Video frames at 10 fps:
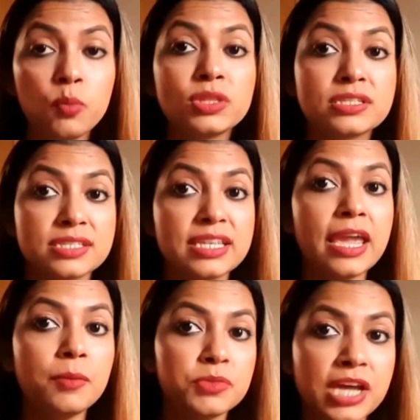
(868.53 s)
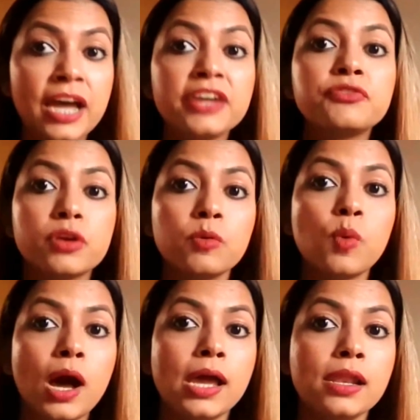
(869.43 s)
with the same diet for a
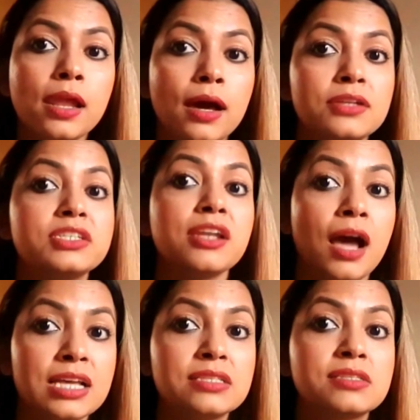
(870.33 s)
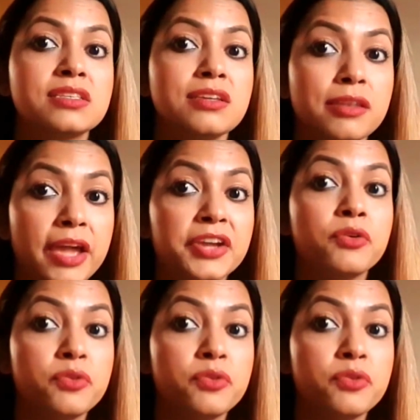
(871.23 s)
while until I feel like